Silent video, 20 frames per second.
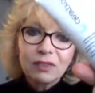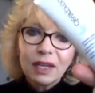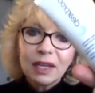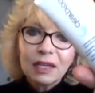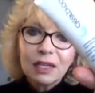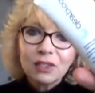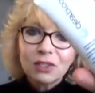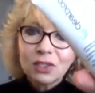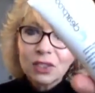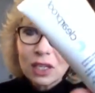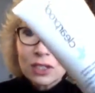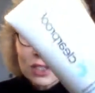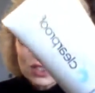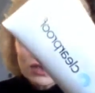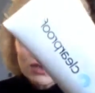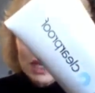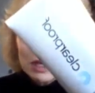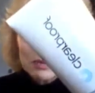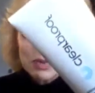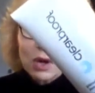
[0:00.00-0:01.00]
and it's such a
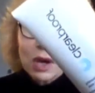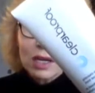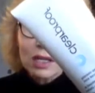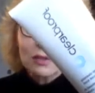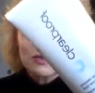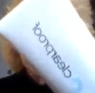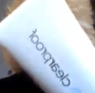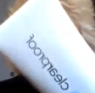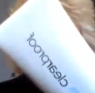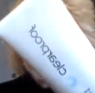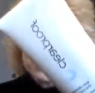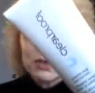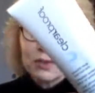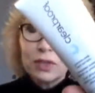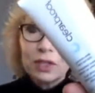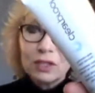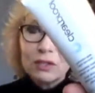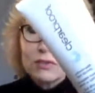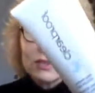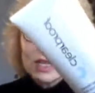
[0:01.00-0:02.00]
great product for you
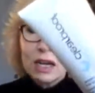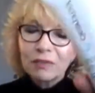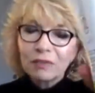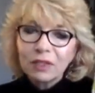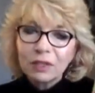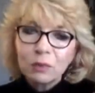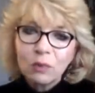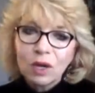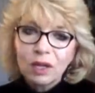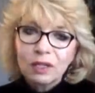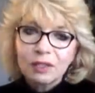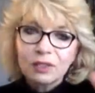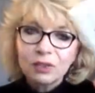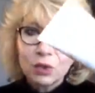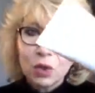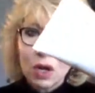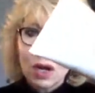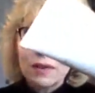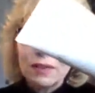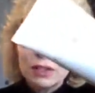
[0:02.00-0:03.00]
that you definitely want to
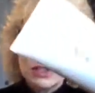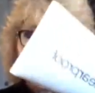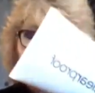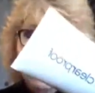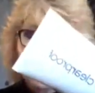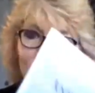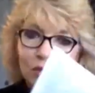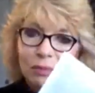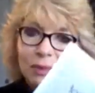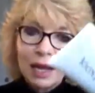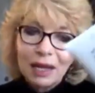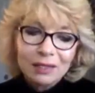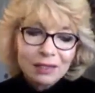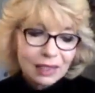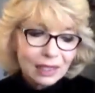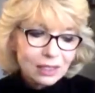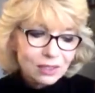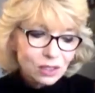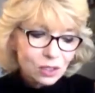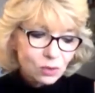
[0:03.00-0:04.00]
try the charcoal mask.
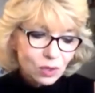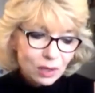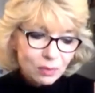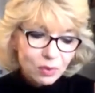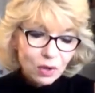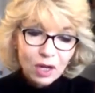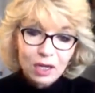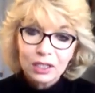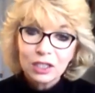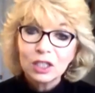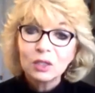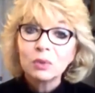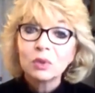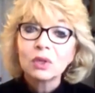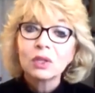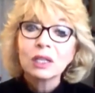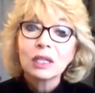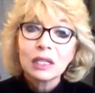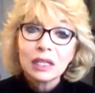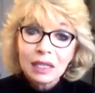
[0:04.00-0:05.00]
It's a great product. You
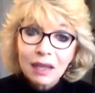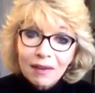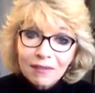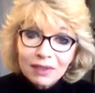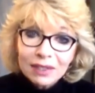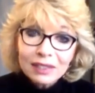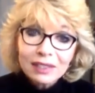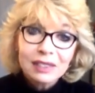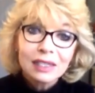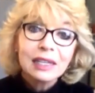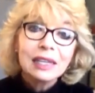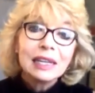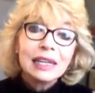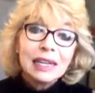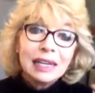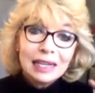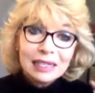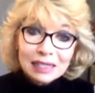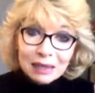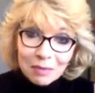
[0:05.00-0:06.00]
will love it.
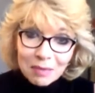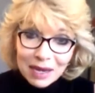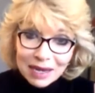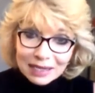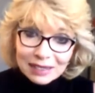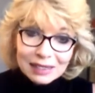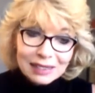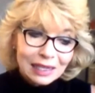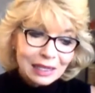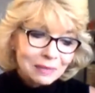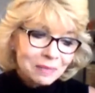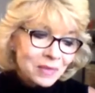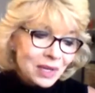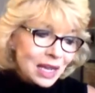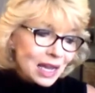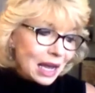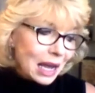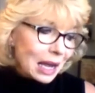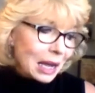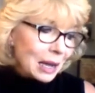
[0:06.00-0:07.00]
It's amazing.
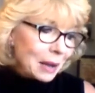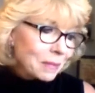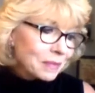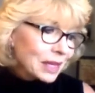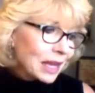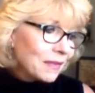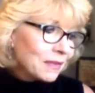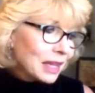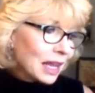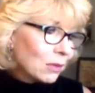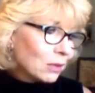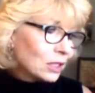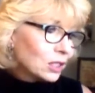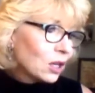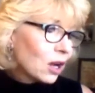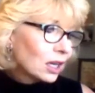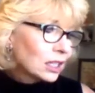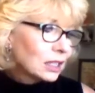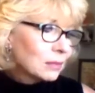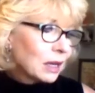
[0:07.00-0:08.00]
And then we
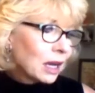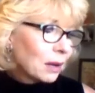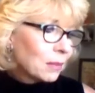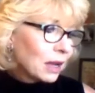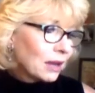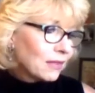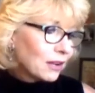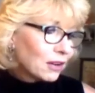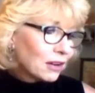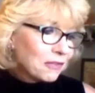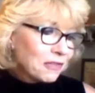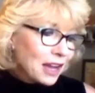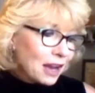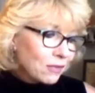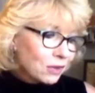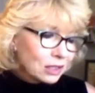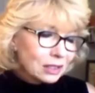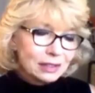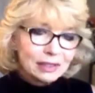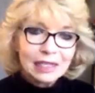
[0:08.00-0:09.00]
talked about my very
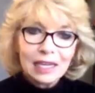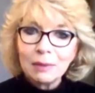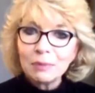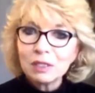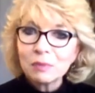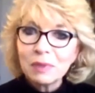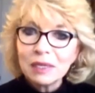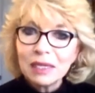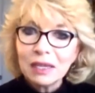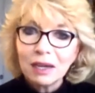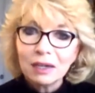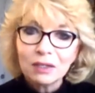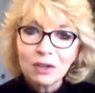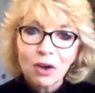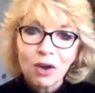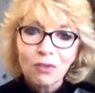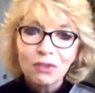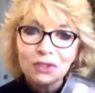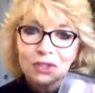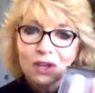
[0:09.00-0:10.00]
favorite, keeps me young
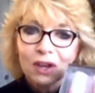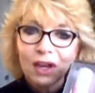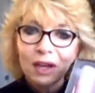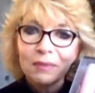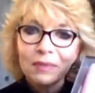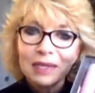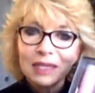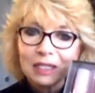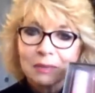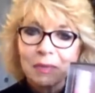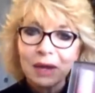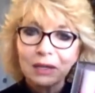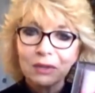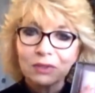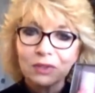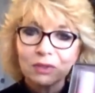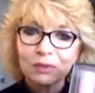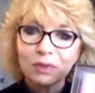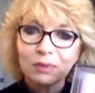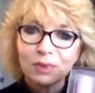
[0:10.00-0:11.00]
all the time, is
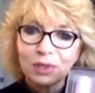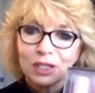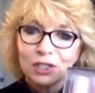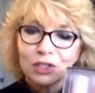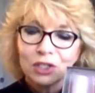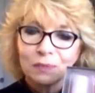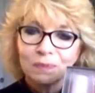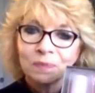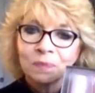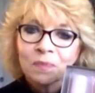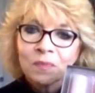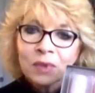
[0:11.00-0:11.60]
microdermabrasion.